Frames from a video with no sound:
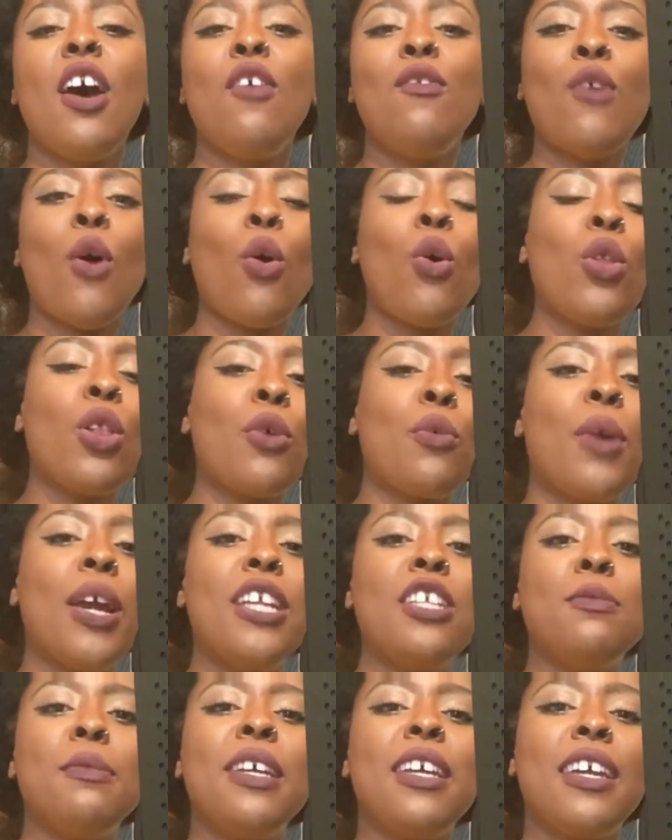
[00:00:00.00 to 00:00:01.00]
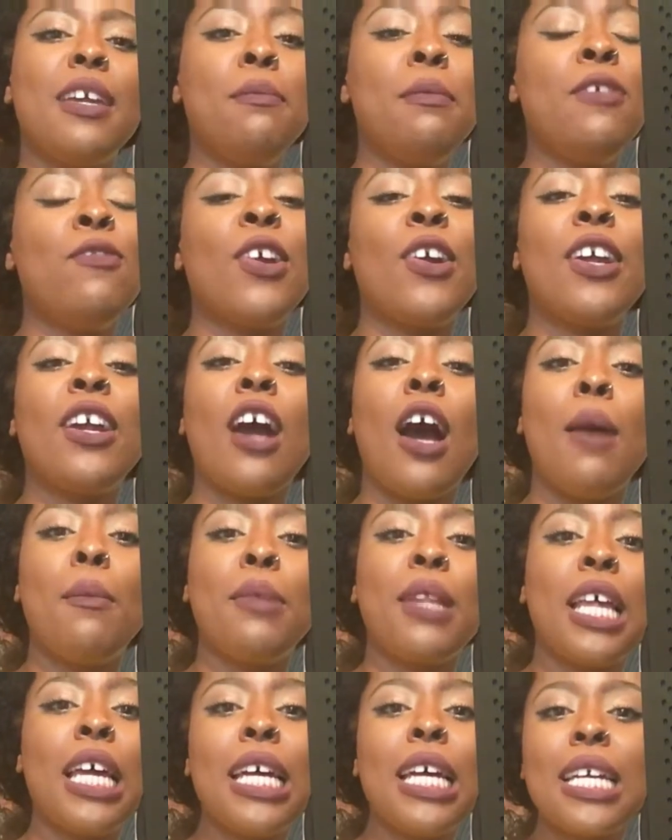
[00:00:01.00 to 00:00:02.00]
Vocal arrangement can be very
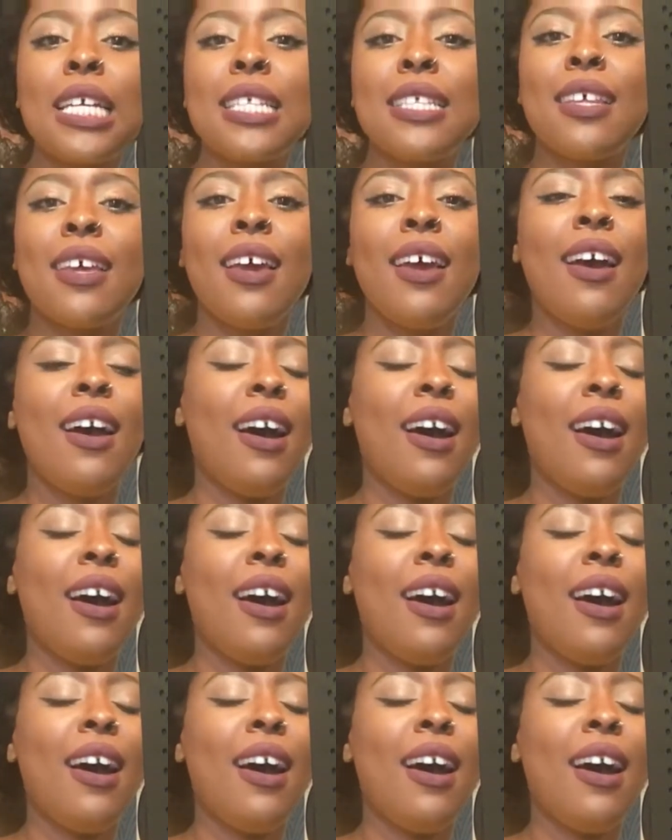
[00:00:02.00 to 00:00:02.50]
complex.